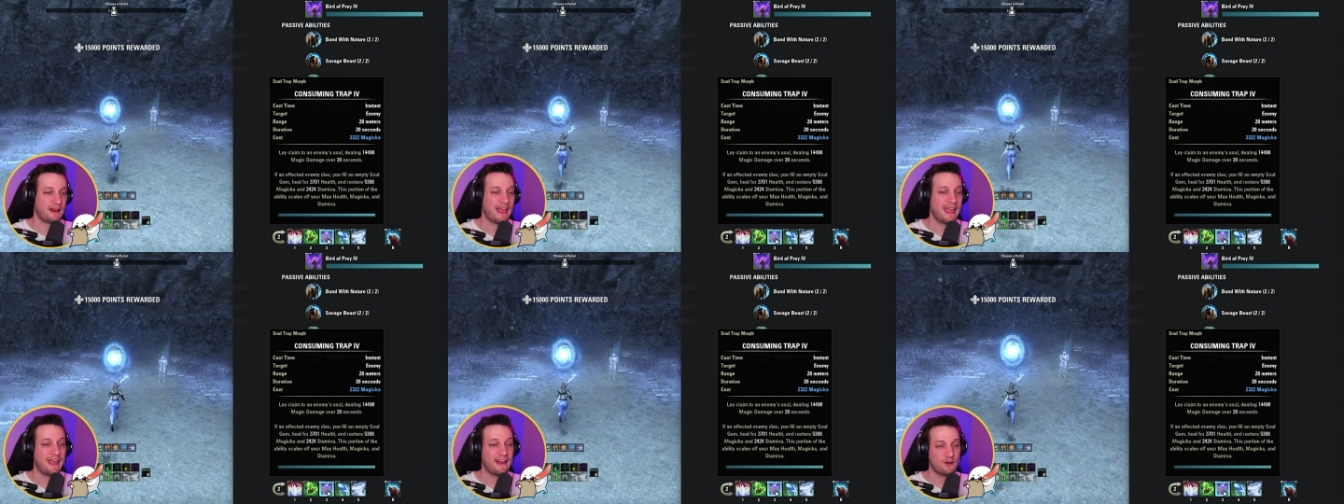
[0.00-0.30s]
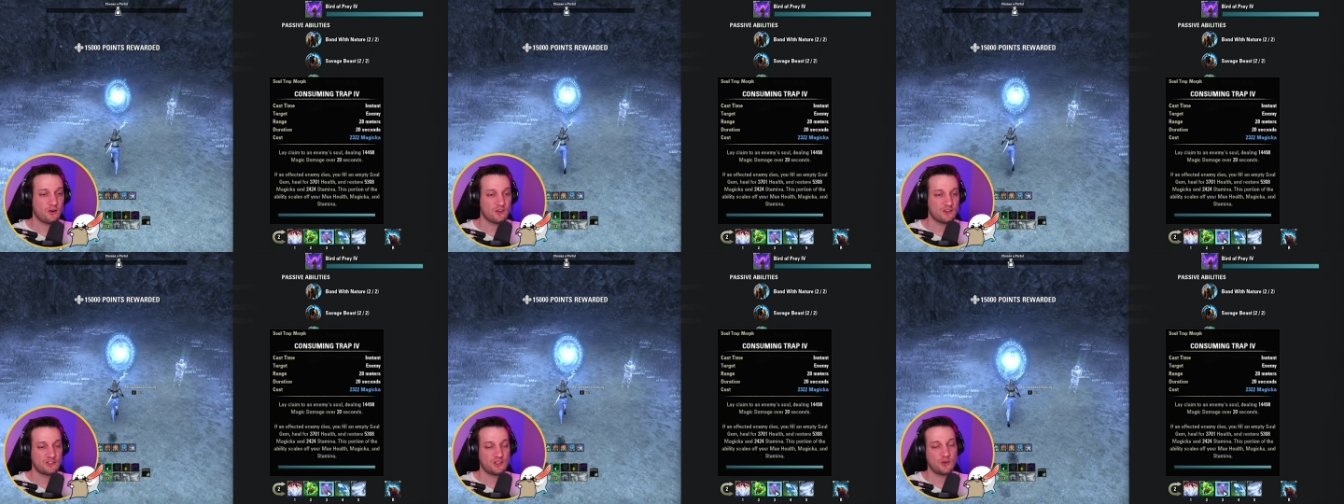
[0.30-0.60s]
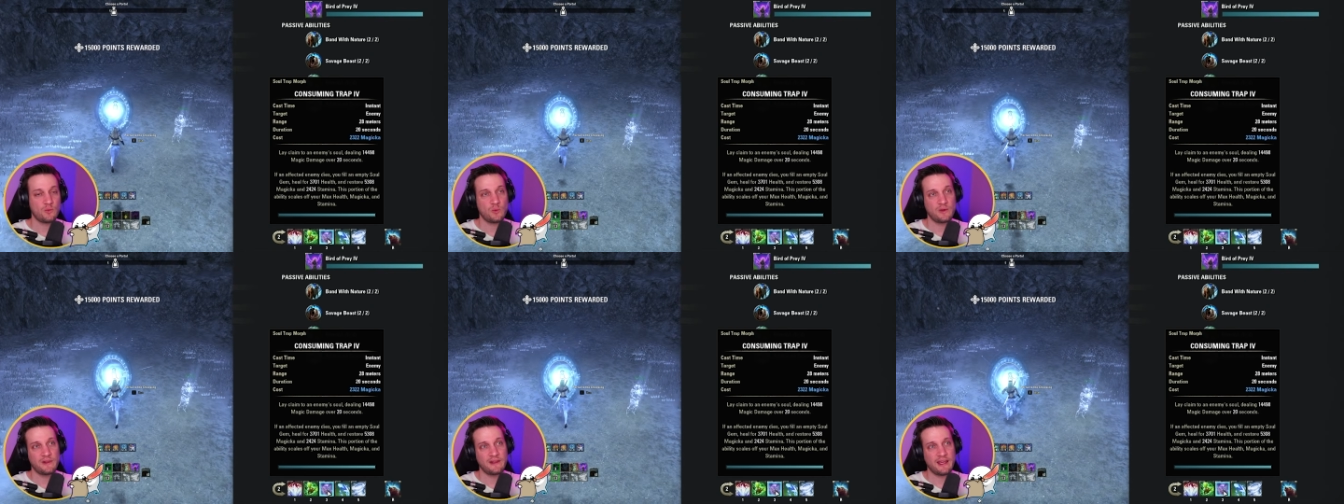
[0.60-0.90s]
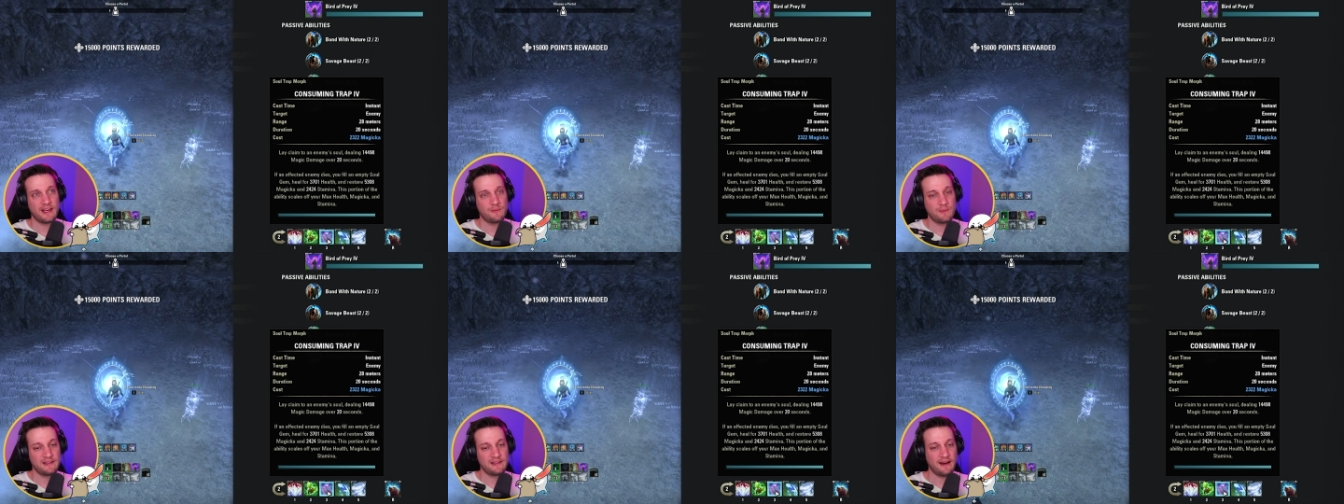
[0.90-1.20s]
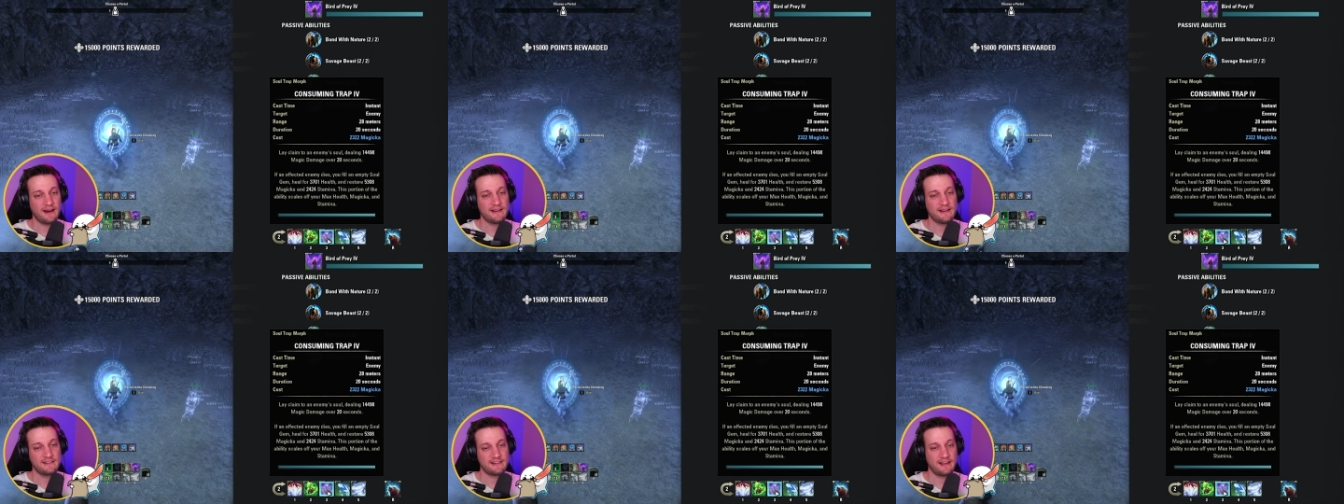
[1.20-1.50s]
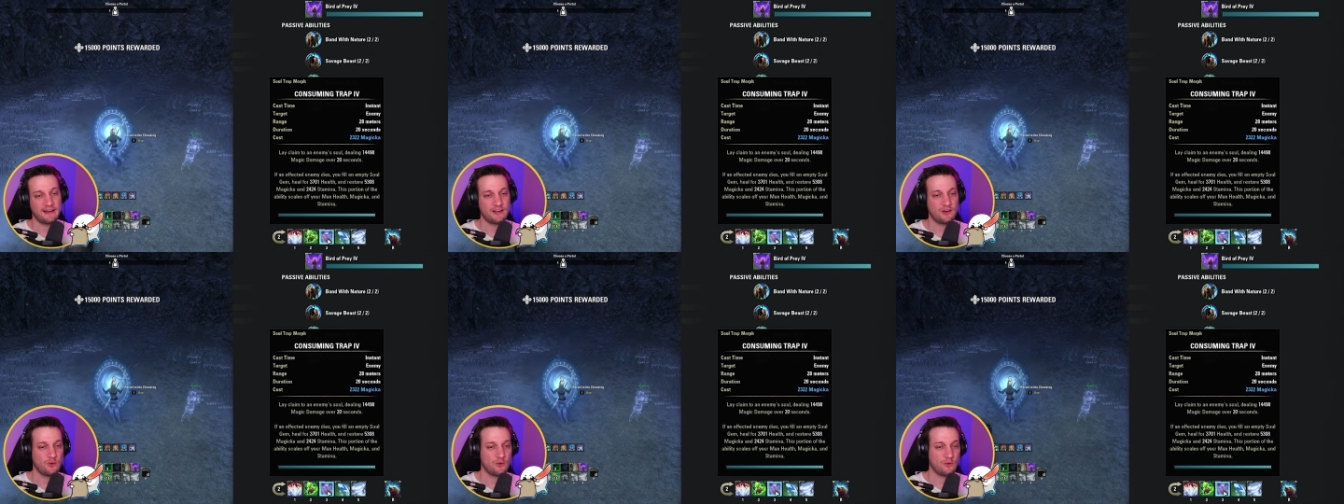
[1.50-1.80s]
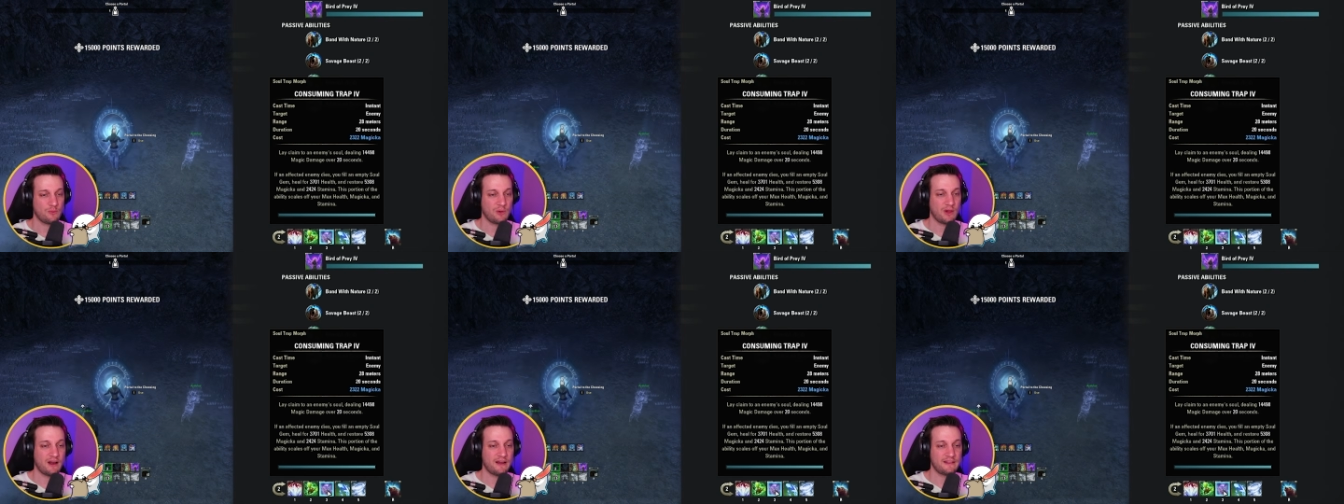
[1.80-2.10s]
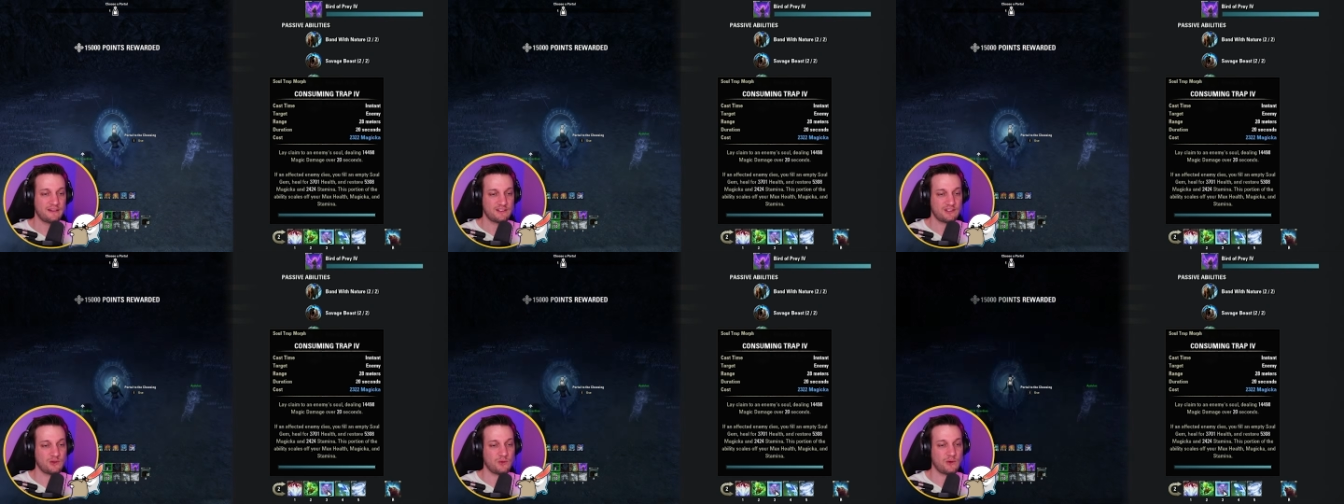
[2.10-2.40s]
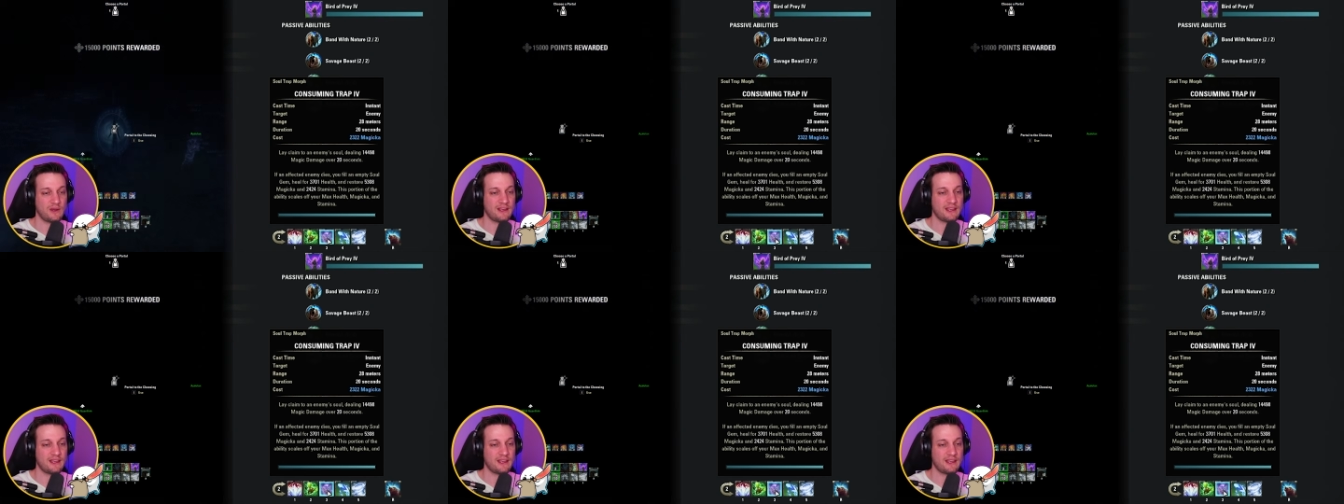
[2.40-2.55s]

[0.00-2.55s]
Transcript: And also when the enemy dies that you apply this to,